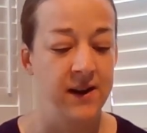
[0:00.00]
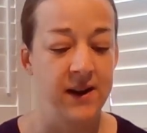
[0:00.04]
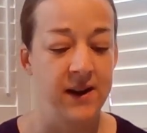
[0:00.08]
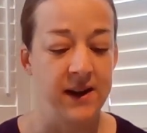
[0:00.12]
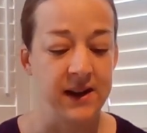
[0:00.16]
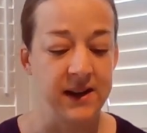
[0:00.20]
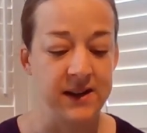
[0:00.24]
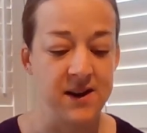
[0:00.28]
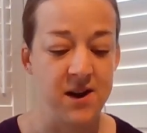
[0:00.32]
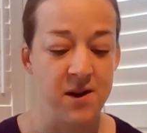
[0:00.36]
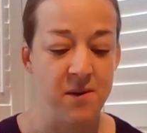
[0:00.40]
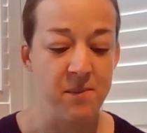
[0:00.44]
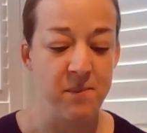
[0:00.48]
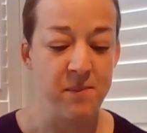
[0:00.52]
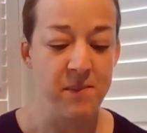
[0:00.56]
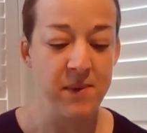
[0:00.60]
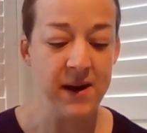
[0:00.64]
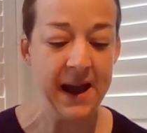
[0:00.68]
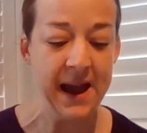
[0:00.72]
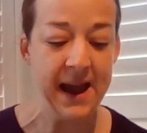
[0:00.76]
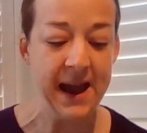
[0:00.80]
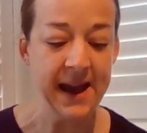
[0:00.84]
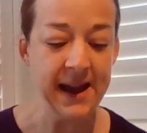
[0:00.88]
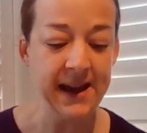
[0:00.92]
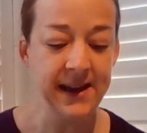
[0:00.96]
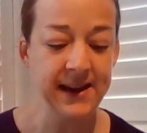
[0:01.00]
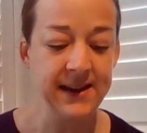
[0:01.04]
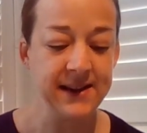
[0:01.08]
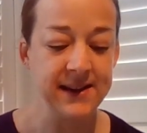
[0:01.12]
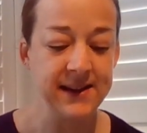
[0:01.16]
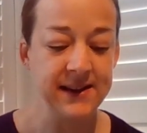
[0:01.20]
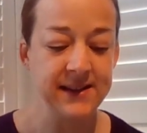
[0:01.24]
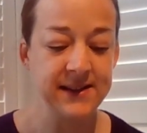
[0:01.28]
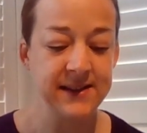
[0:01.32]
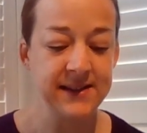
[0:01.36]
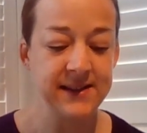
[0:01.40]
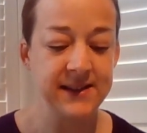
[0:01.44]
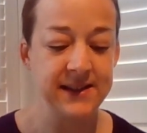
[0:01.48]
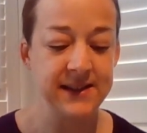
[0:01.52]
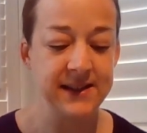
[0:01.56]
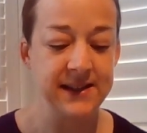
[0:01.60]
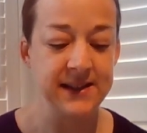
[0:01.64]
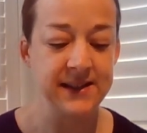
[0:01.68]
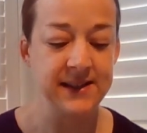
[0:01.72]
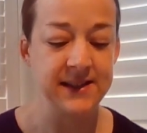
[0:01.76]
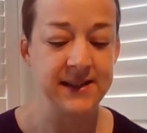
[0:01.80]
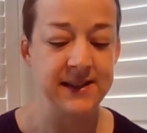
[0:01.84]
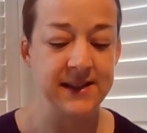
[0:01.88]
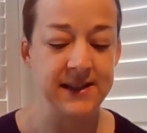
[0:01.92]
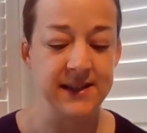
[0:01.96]
Number 8,
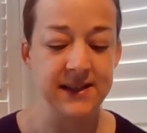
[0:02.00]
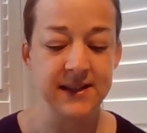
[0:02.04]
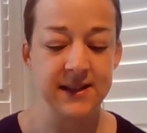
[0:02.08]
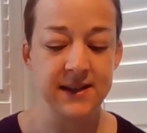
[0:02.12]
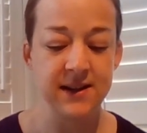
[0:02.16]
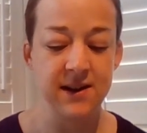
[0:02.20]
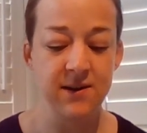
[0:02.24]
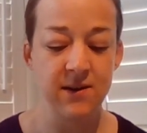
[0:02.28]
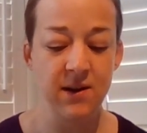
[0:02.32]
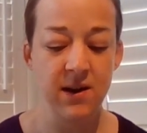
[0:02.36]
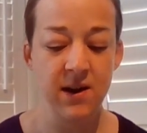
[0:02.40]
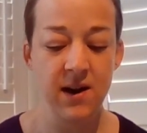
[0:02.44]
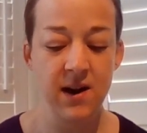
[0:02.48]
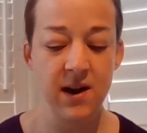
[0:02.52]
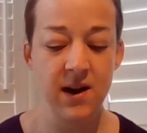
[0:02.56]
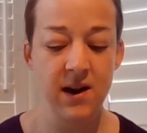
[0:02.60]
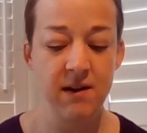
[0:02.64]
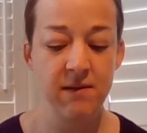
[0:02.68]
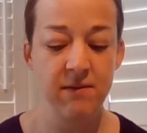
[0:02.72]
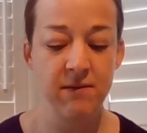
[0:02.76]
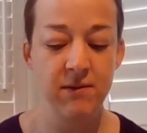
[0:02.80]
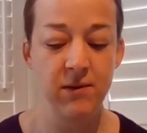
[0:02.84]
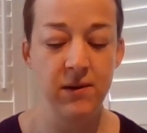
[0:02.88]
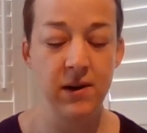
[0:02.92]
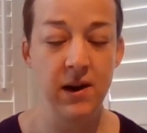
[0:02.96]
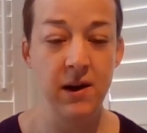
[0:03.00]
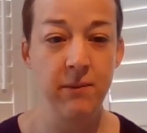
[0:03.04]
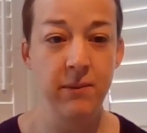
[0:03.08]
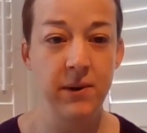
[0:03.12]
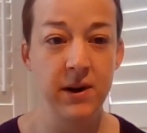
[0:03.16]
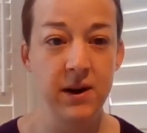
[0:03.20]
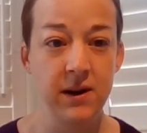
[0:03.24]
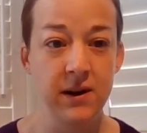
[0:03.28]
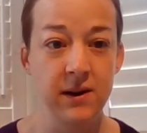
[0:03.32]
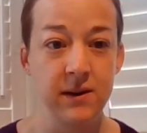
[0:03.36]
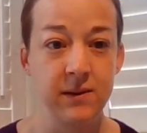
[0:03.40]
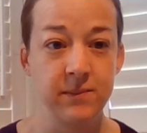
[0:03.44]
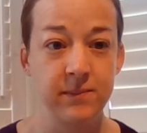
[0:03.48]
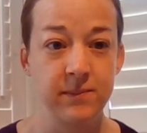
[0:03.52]
is this note higher or lower?